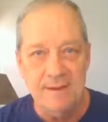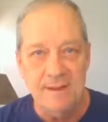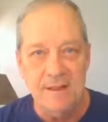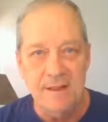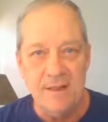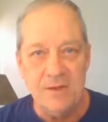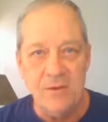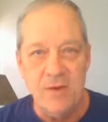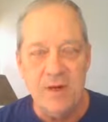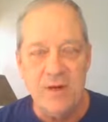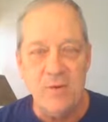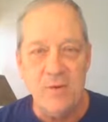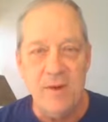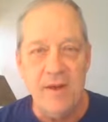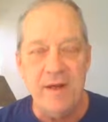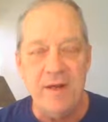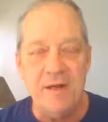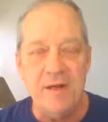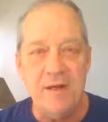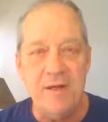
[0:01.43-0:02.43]
A quick
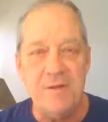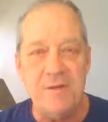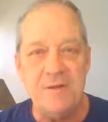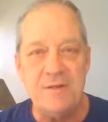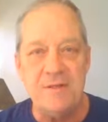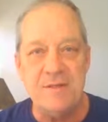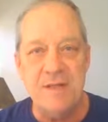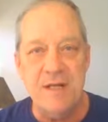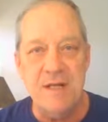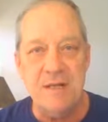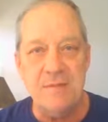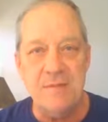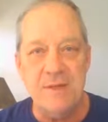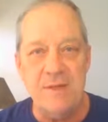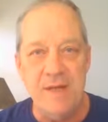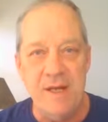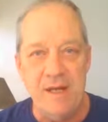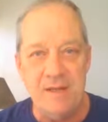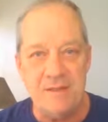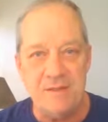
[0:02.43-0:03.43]
way to understand what
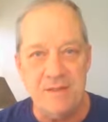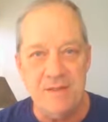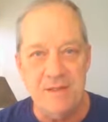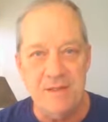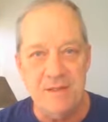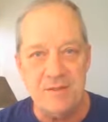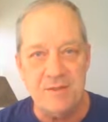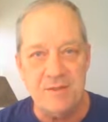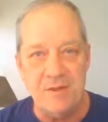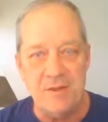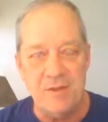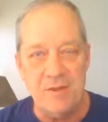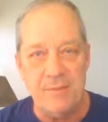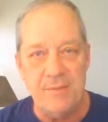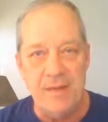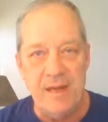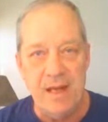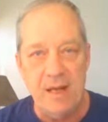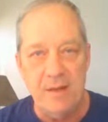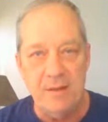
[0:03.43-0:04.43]
NAASCA is all
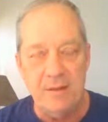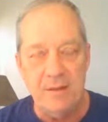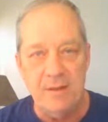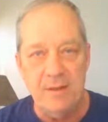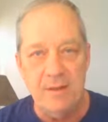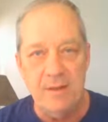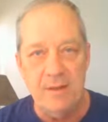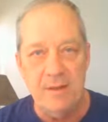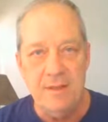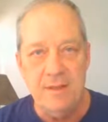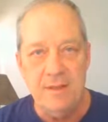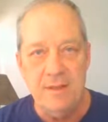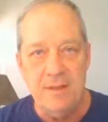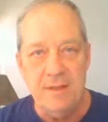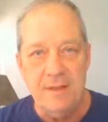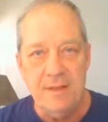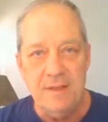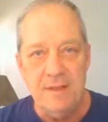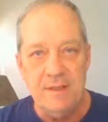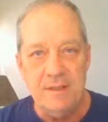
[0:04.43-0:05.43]
about
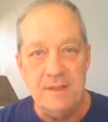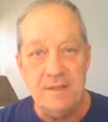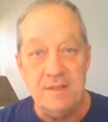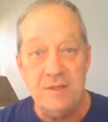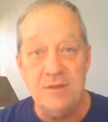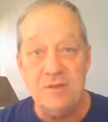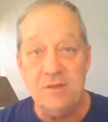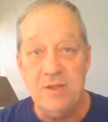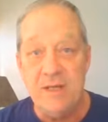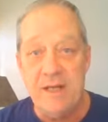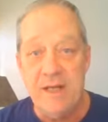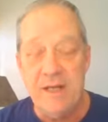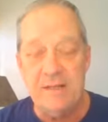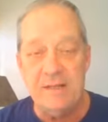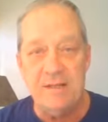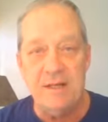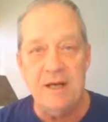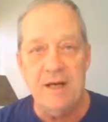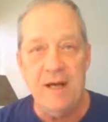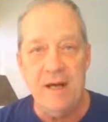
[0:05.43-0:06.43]
is to look
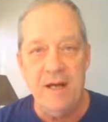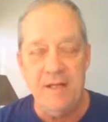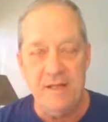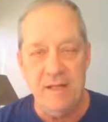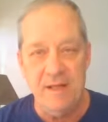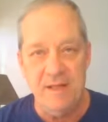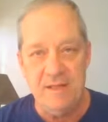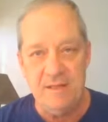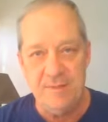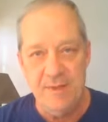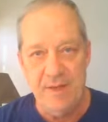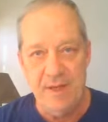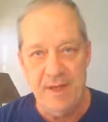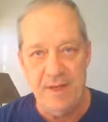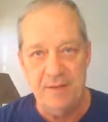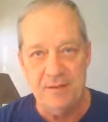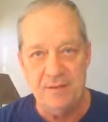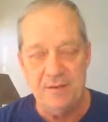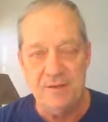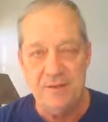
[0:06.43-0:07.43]
at the highlights
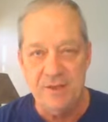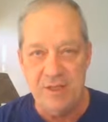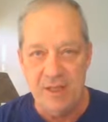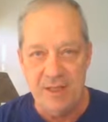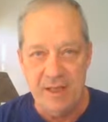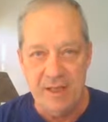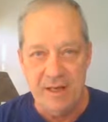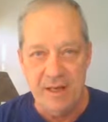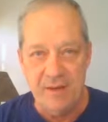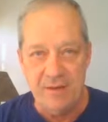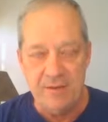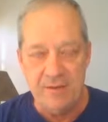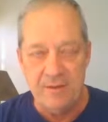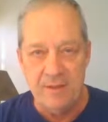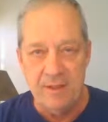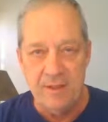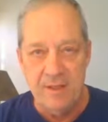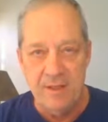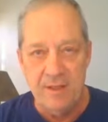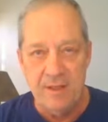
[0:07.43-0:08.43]
page. So check it out.
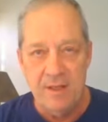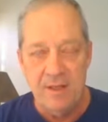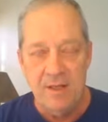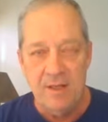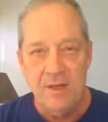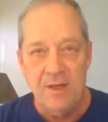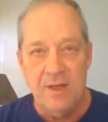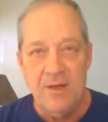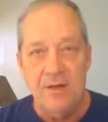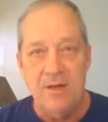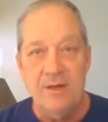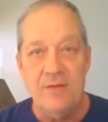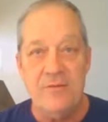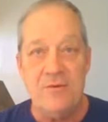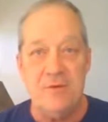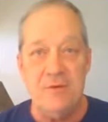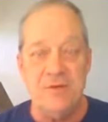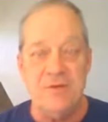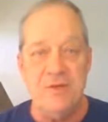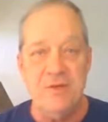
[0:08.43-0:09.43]
Of
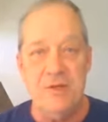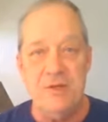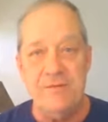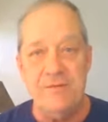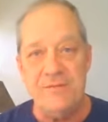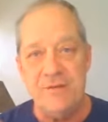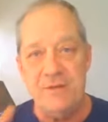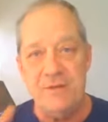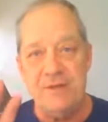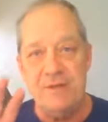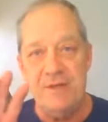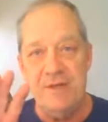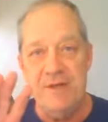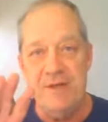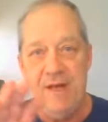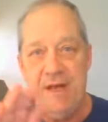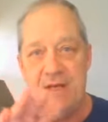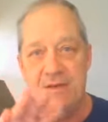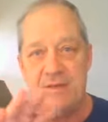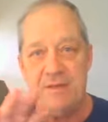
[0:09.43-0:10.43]
course, you go first to
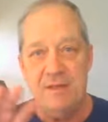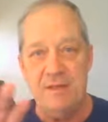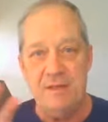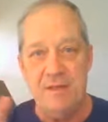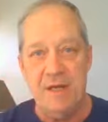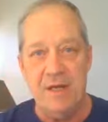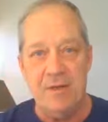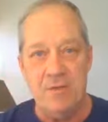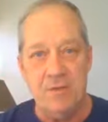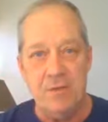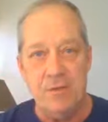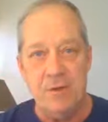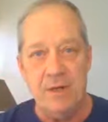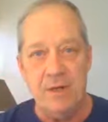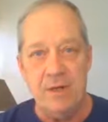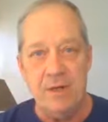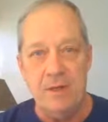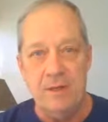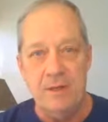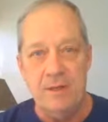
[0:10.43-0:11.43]

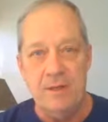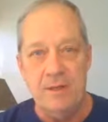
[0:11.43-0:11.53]
NAASCA.org,